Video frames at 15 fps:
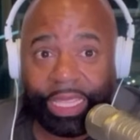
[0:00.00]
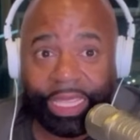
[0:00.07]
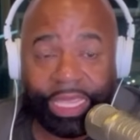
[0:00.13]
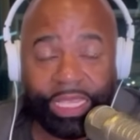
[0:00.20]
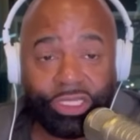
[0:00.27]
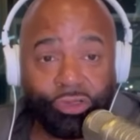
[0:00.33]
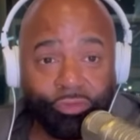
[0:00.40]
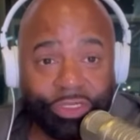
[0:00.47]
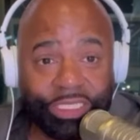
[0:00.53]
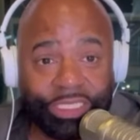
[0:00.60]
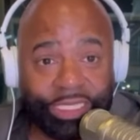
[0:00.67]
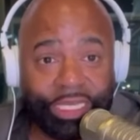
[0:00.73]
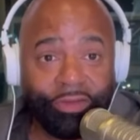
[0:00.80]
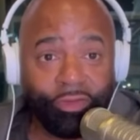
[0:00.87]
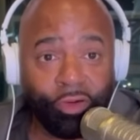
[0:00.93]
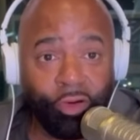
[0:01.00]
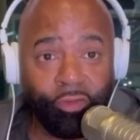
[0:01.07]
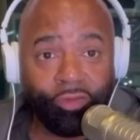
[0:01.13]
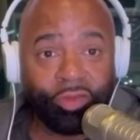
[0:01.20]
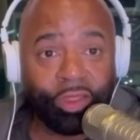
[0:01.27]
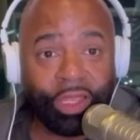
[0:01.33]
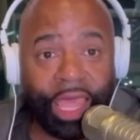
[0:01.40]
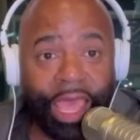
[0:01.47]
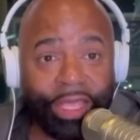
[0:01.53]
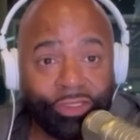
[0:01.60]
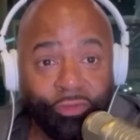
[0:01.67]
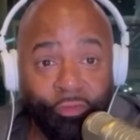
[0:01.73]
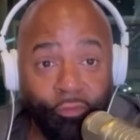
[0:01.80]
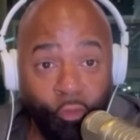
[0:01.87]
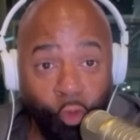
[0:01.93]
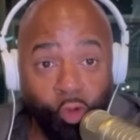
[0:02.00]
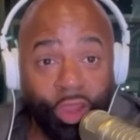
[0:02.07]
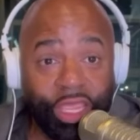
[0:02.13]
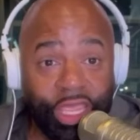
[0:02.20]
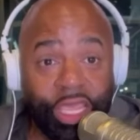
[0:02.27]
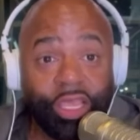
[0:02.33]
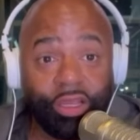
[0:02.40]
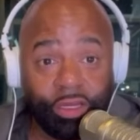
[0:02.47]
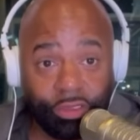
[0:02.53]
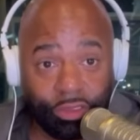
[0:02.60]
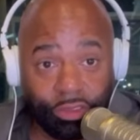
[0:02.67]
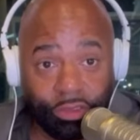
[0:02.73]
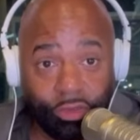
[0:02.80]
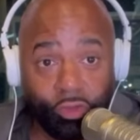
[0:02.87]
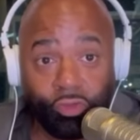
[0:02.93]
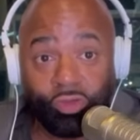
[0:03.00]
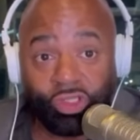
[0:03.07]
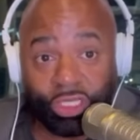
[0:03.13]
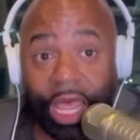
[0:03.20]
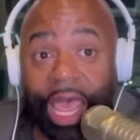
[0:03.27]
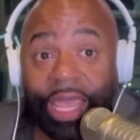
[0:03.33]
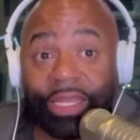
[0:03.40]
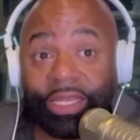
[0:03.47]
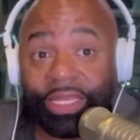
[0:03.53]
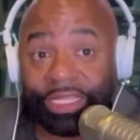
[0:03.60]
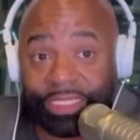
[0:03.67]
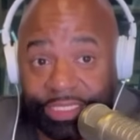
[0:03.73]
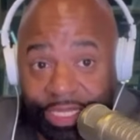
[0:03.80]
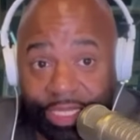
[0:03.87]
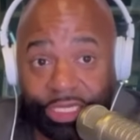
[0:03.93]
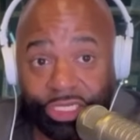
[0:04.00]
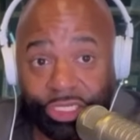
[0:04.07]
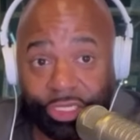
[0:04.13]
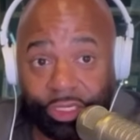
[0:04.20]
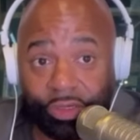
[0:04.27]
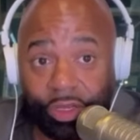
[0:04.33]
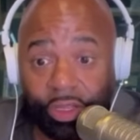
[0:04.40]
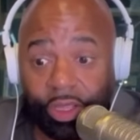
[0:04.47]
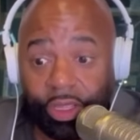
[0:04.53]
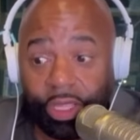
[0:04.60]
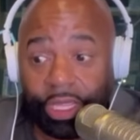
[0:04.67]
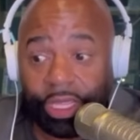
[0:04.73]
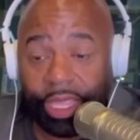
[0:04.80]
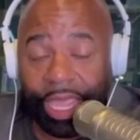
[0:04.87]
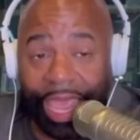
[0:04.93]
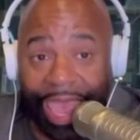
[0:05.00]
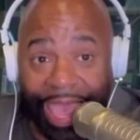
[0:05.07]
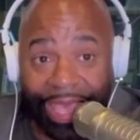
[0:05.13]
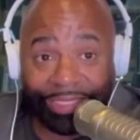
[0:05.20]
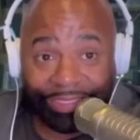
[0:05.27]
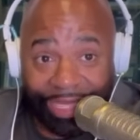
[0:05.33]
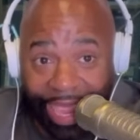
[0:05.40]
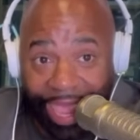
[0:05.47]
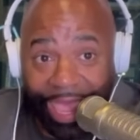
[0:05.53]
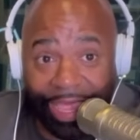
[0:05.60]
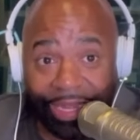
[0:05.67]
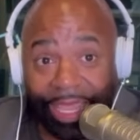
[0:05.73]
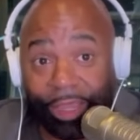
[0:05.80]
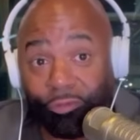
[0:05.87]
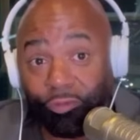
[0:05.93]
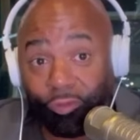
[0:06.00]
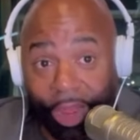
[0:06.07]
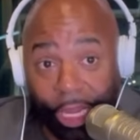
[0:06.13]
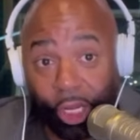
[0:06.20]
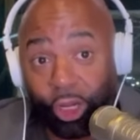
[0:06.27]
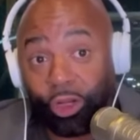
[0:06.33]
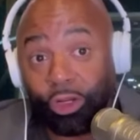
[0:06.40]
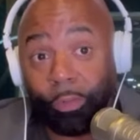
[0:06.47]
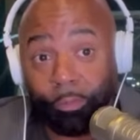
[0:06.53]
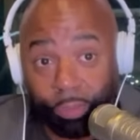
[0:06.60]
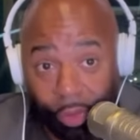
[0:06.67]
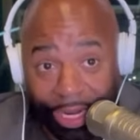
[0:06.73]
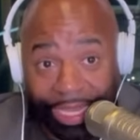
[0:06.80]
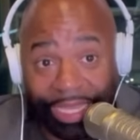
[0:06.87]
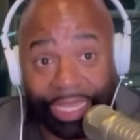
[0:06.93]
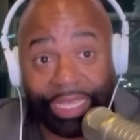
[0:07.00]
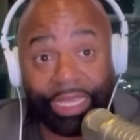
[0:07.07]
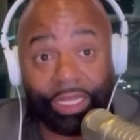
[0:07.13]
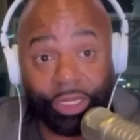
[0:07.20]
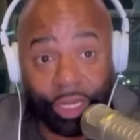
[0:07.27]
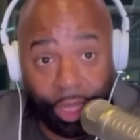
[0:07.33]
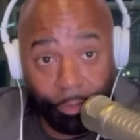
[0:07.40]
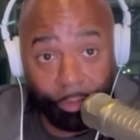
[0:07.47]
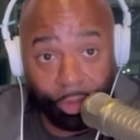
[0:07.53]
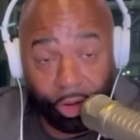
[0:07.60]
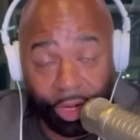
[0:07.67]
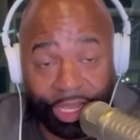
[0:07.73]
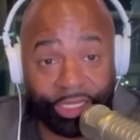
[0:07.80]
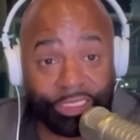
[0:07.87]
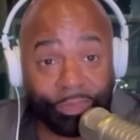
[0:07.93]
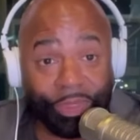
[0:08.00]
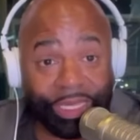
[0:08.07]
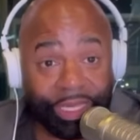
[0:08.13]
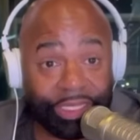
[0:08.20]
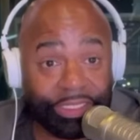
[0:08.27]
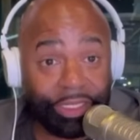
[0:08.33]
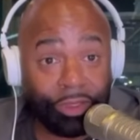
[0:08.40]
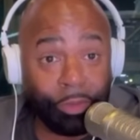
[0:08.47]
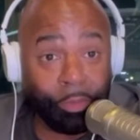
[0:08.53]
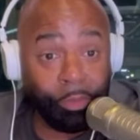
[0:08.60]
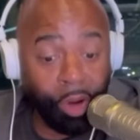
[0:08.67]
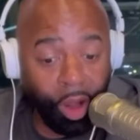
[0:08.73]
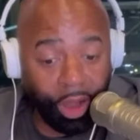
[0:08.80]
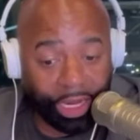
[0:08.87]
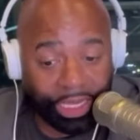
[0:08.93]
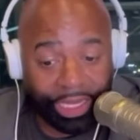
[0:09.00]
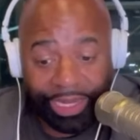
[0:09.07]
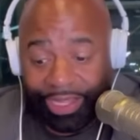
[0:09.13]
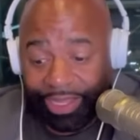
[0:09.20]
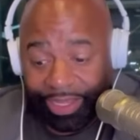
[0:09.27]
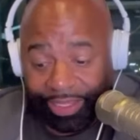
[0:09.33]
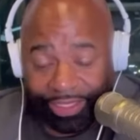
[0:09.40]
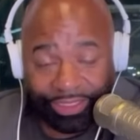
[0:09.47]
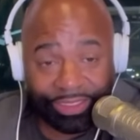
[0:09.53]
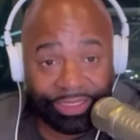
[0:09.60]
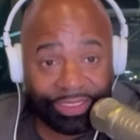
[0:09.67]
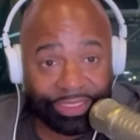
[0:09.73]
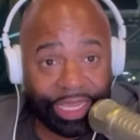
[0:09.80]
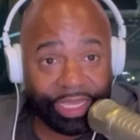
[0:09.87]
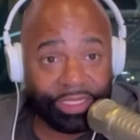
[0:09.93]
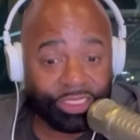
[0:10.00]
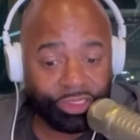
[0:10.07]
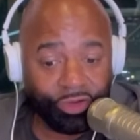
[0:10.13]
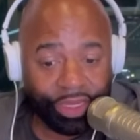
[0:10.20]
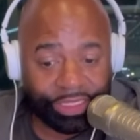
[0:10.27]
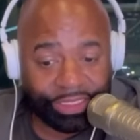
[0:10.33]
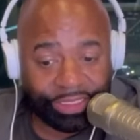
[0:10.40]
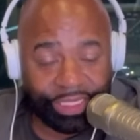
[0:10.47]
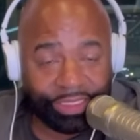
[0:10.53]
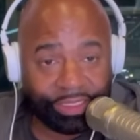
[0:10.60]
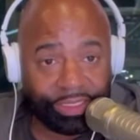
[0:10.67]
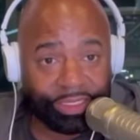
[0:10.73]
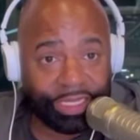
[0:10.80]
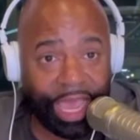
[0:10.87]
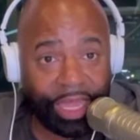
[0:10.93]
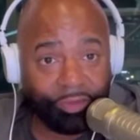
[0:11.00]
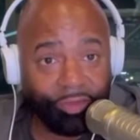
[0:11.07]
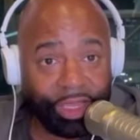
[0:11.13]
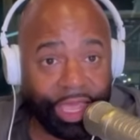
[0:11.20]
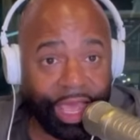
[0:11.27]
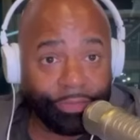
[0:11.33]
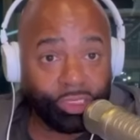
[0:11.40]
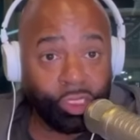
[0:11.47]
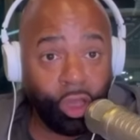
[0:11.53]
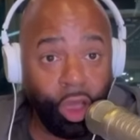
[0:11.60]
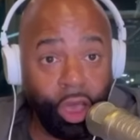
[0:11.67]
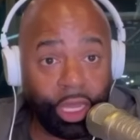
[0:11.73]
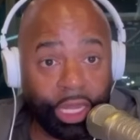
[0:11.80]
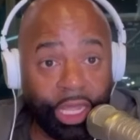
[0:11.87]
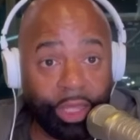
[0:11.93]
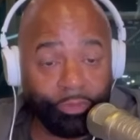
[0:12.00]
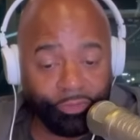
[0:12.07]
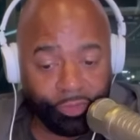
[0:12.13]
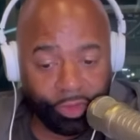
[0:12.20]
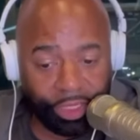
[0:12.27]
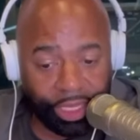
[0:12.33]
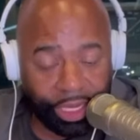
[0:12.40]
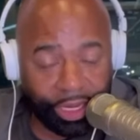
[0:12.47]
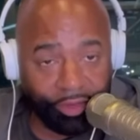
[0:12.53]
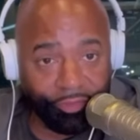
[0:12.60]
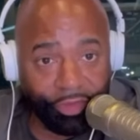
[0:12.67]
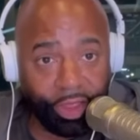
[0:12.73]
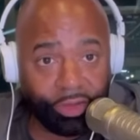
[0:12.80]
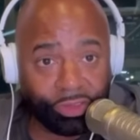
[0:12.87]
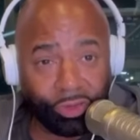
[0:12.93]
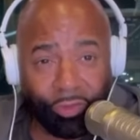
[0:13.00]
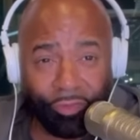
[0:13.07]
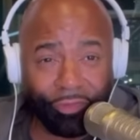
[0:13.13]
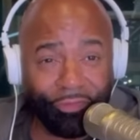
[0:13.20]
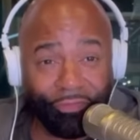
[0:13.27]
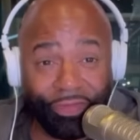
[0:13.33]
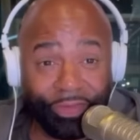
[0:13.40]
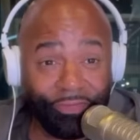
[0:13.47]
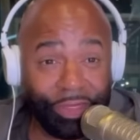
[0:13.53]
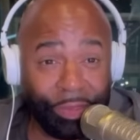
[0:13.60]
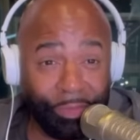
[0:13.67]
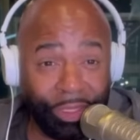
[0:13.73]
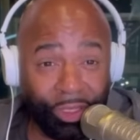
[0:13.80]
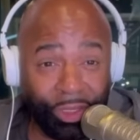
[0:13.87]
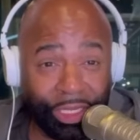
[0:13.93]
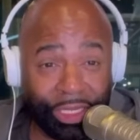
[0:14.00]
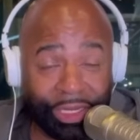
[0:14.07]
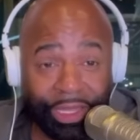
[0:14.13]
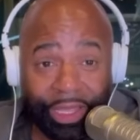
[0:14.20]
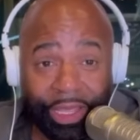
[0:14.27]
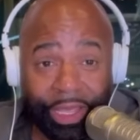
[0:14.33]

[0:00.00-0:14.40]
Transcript: each receiver over the last 4 years who signed an extension has had a record-breaking number, and it's because of the market. This is the second straight season the salary cap's gone up for the NFL. It's over $50 million